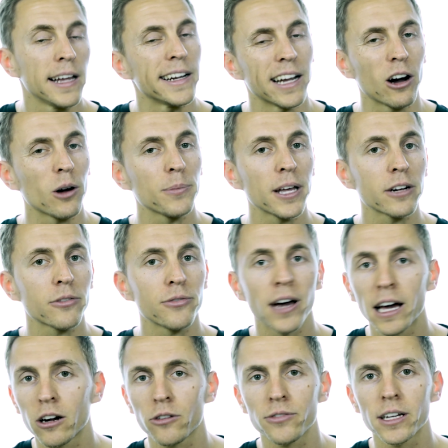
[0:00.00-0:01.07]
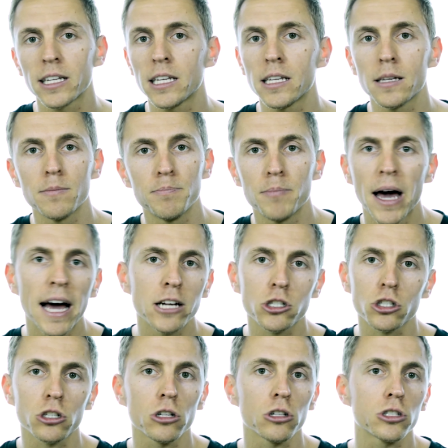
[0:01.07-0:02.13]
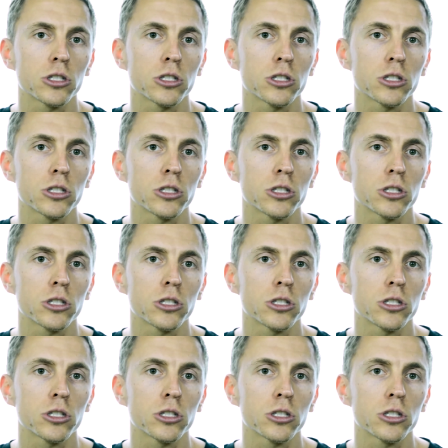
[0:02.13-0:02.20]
Now, I'm not a fan of any magical,